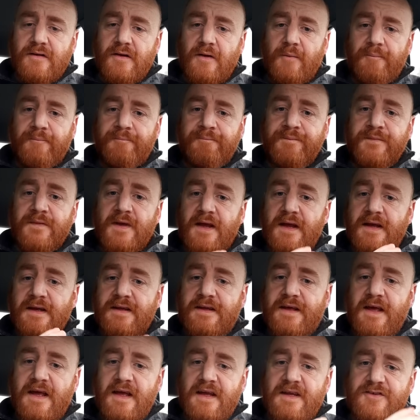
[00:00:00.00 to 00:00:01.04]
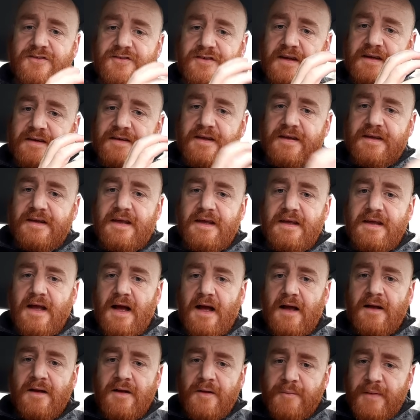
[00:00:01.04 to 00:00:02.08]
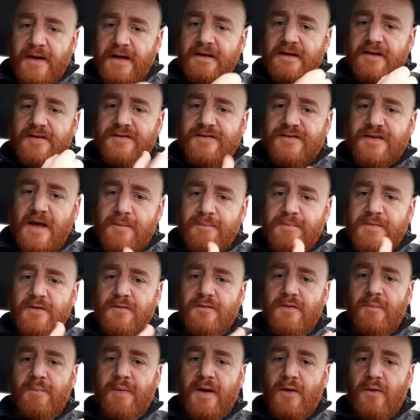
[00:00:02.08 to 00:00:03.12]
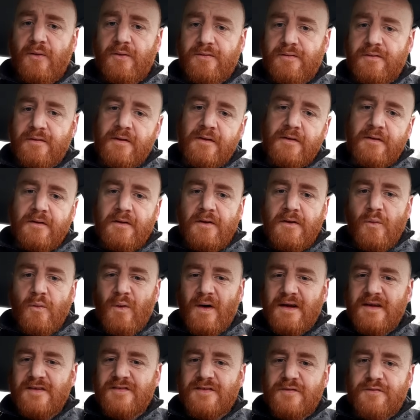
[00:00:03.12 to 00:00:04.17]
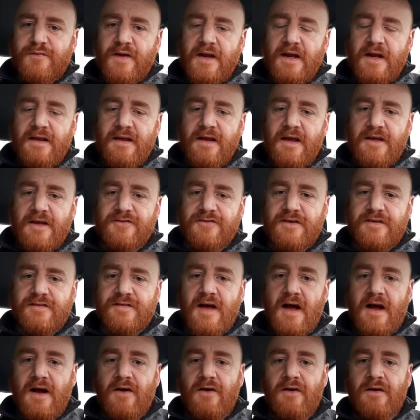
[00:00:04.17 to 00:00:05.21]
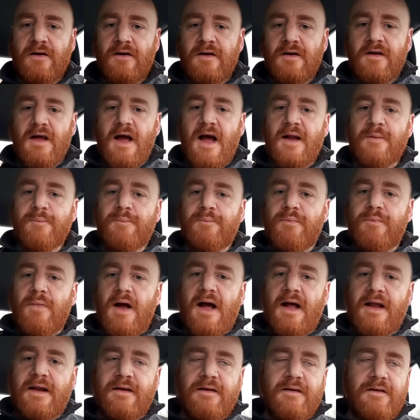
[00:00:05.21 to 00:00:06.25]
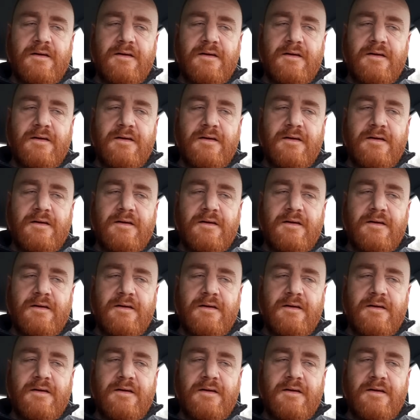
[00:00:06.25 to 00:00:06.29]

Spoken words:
Muslim engaged in taqiyya, being deceptive about what his affiliations are, and